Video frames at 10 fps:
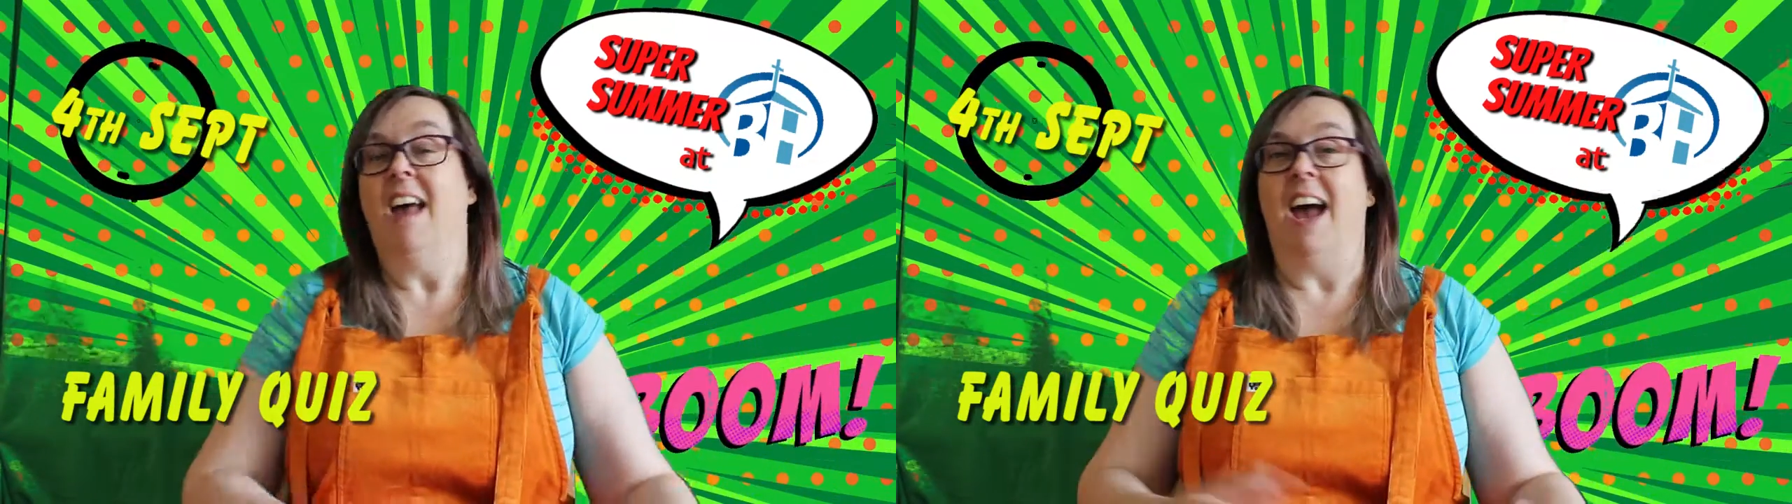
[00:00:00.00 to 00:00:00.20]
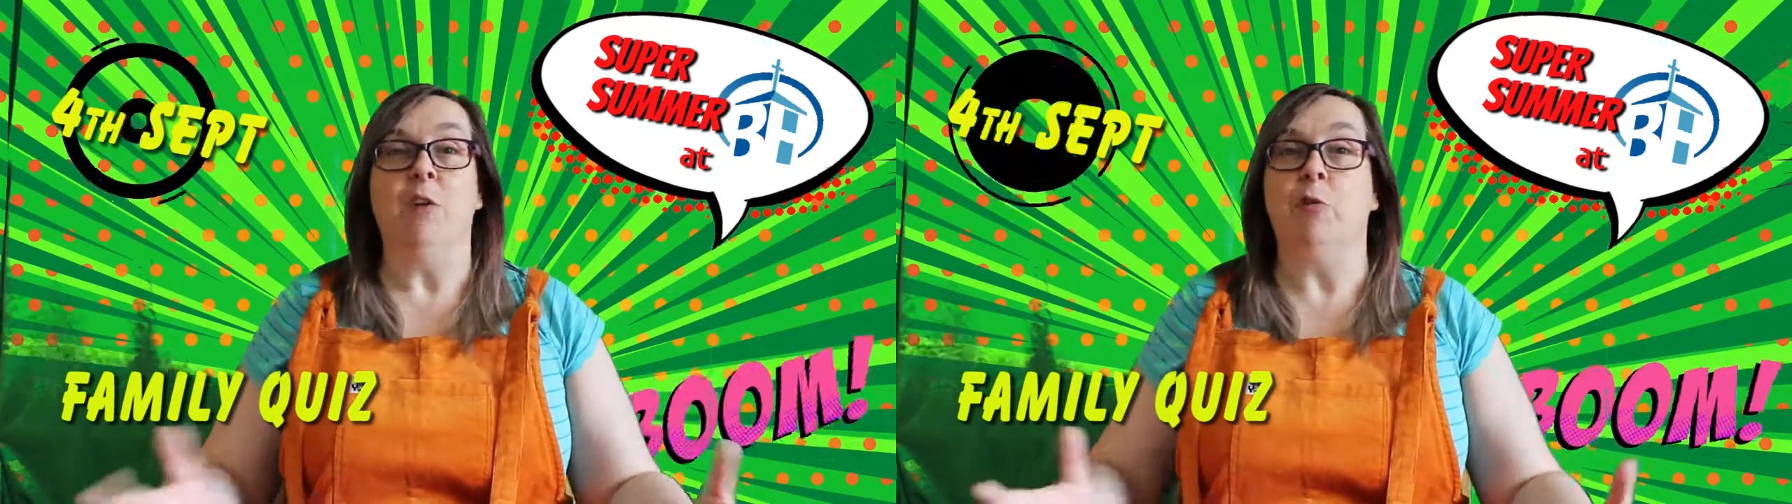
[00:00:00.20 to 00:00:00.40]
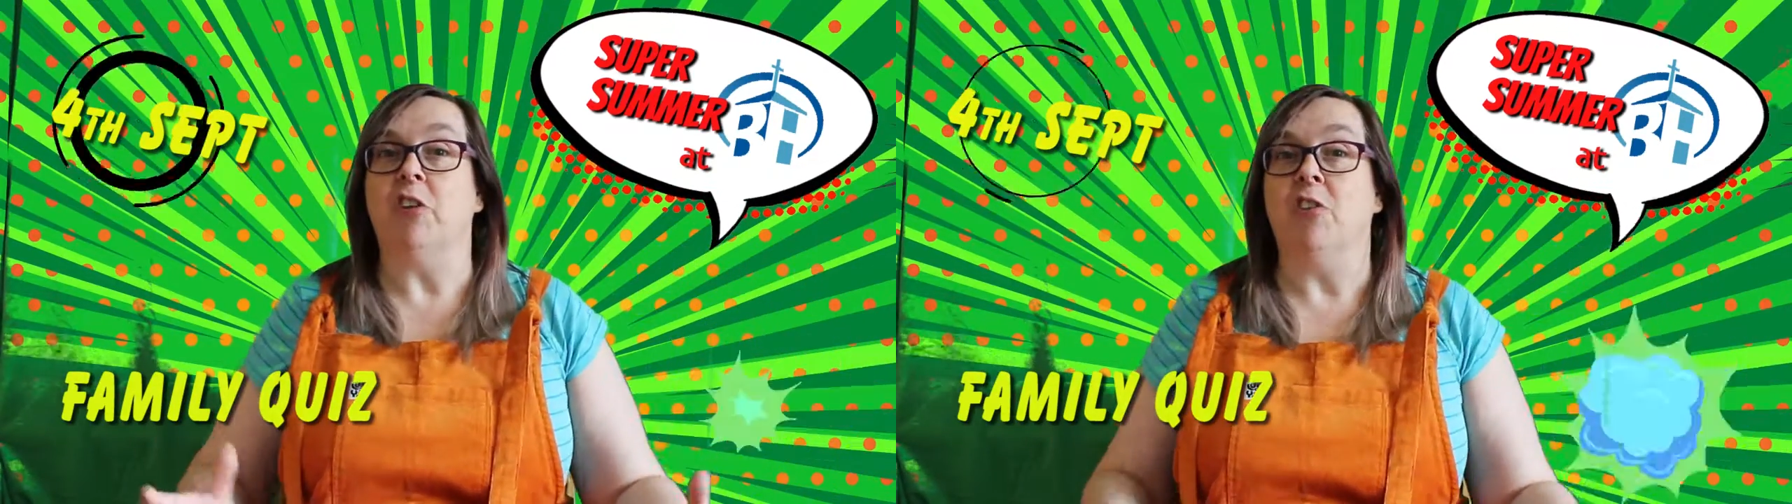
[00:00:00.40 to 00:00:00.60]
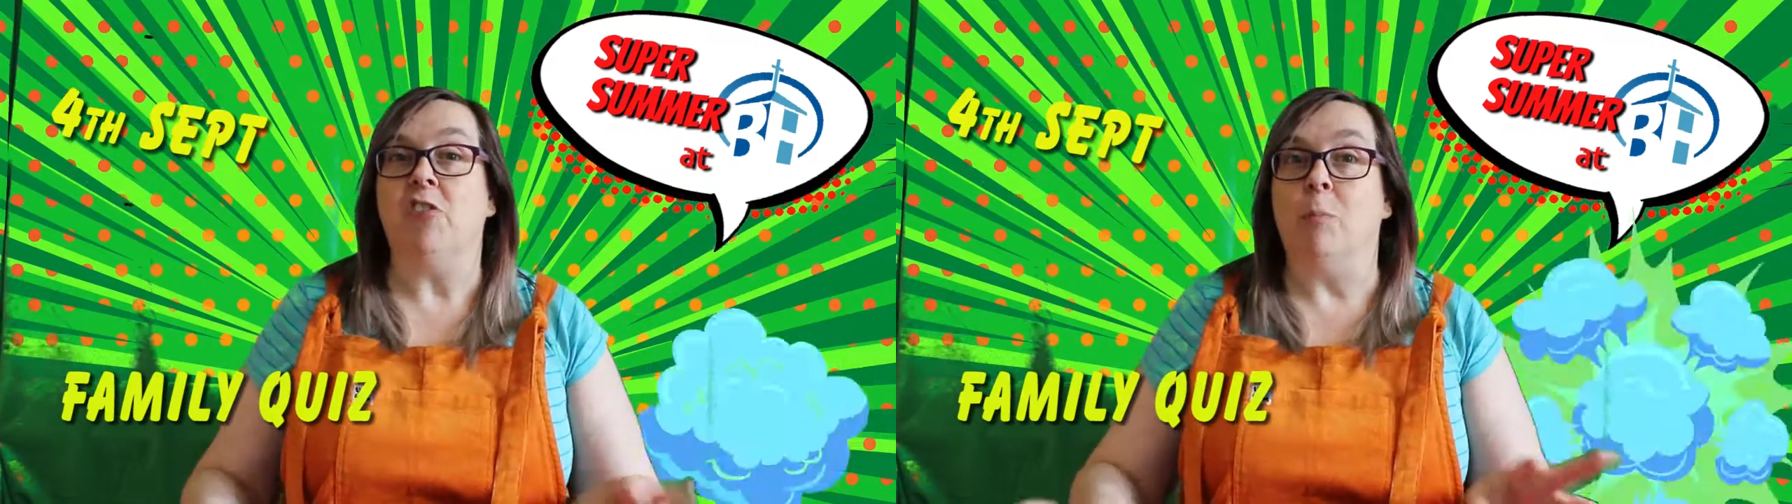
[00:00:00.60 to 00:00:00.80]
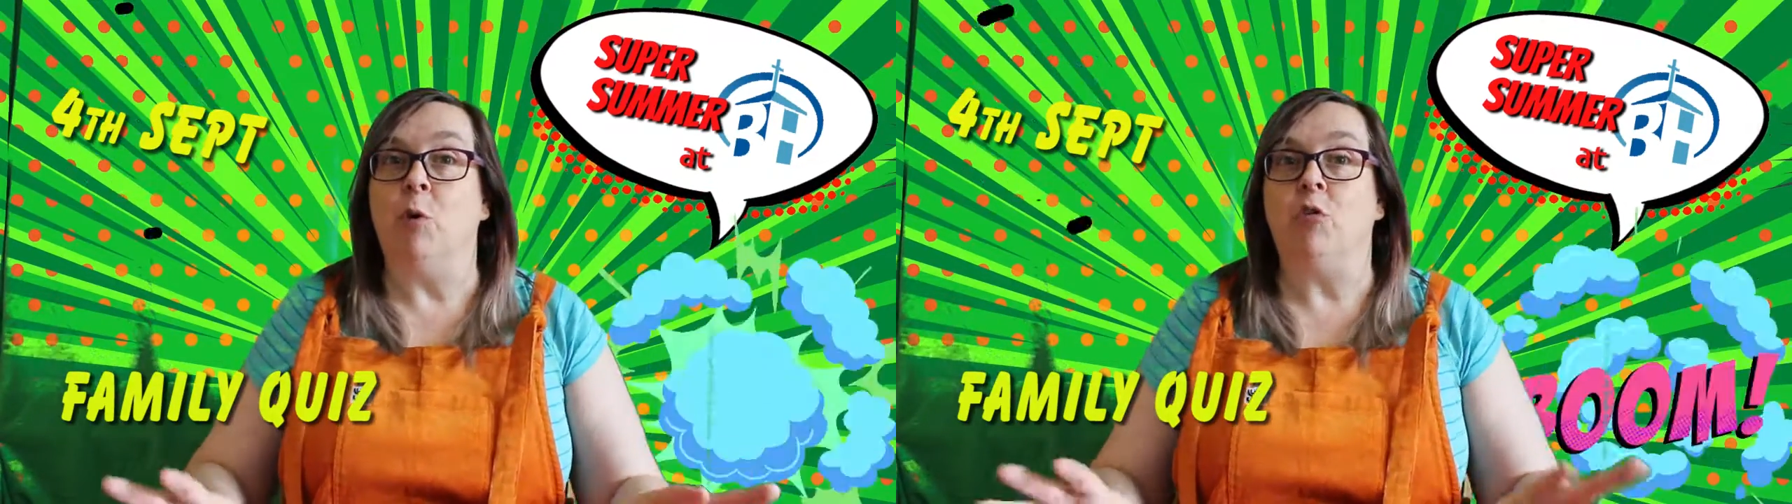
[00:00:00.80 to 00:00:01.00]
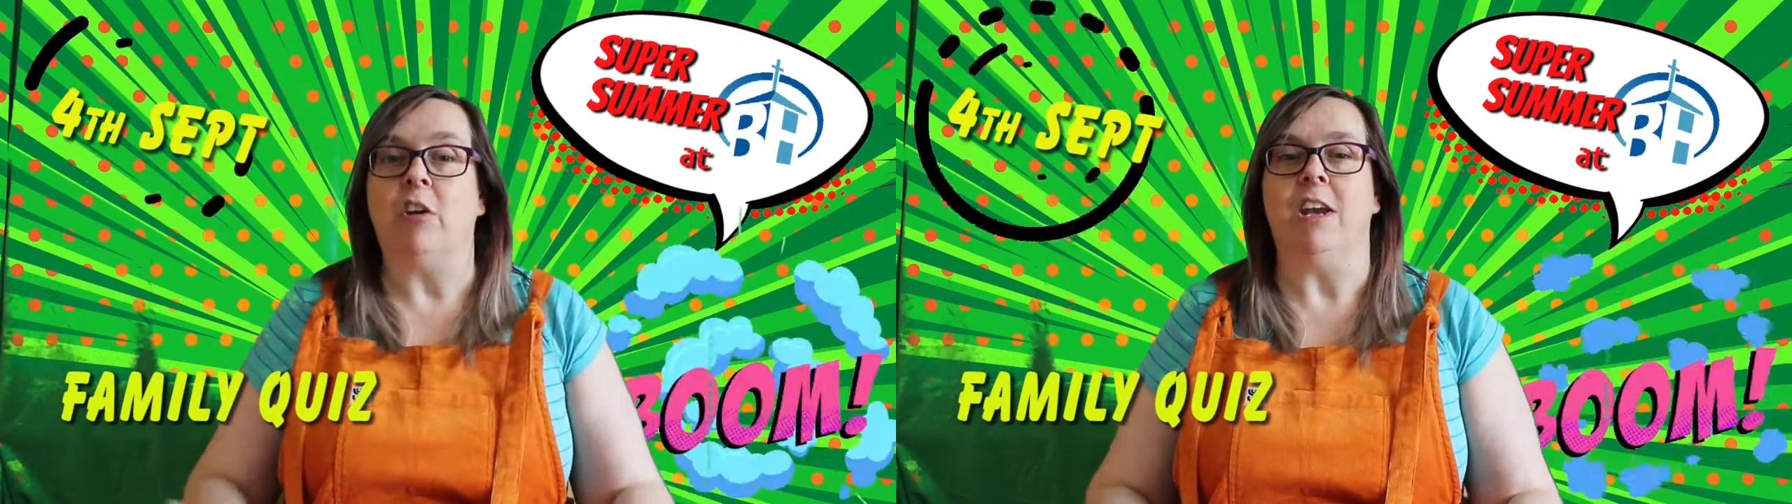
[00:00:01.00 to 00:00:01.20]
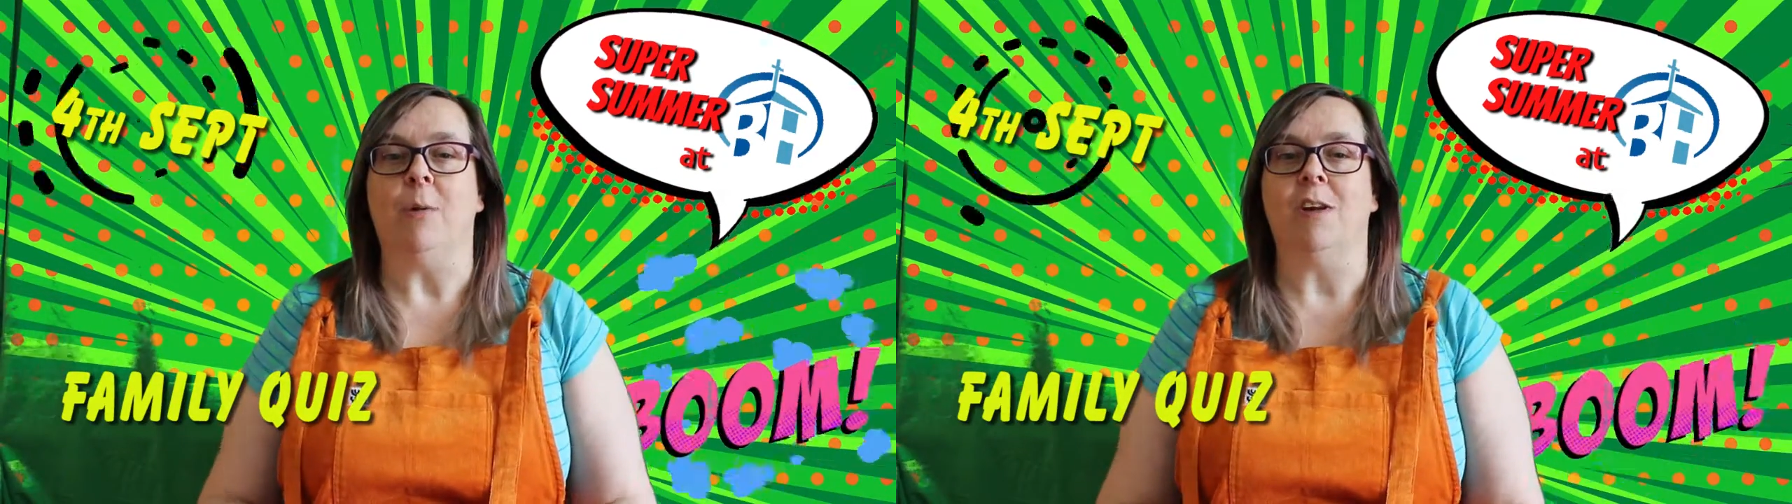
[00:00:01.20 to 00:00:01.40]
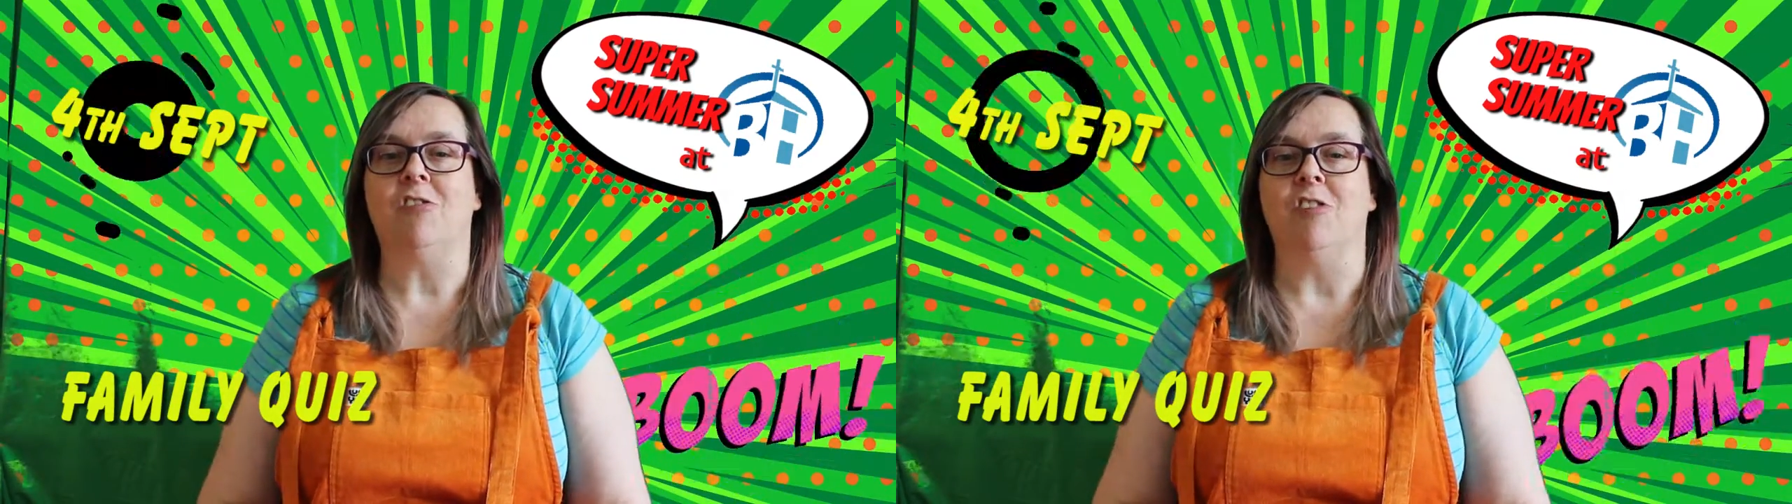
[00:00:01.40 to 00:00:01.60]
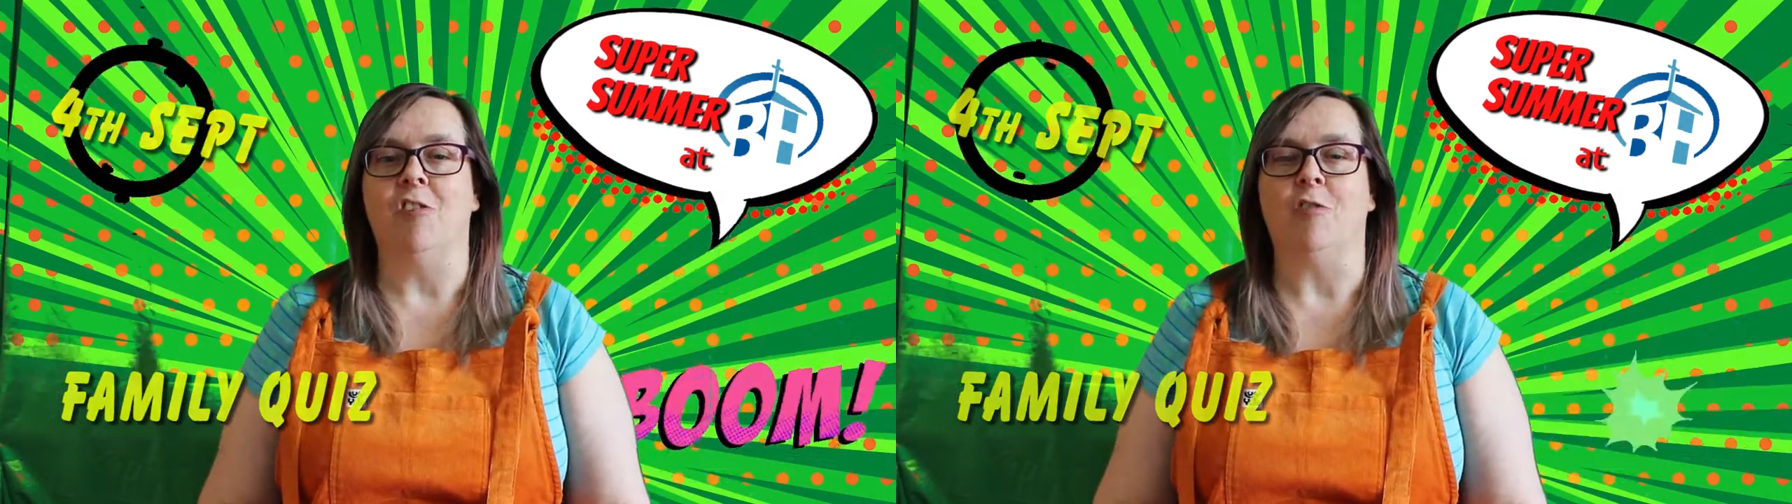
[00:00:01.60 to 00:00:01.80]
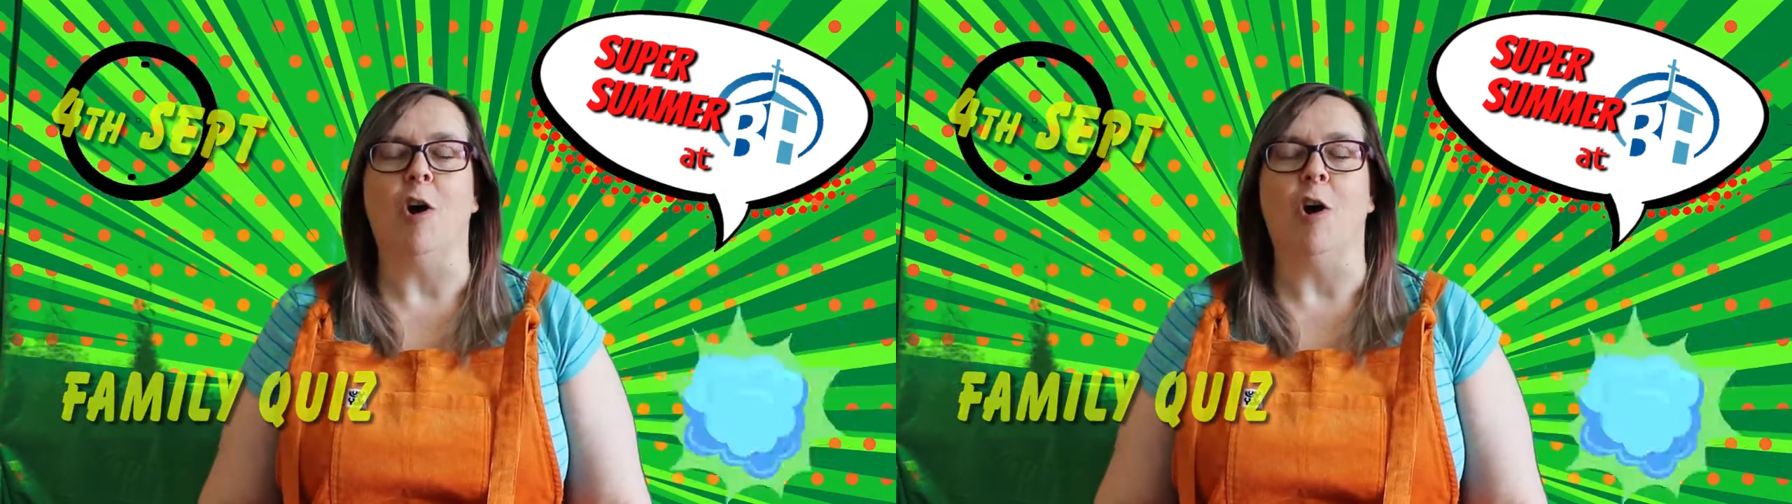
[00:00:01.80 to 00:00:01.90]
and also some more tricky questions for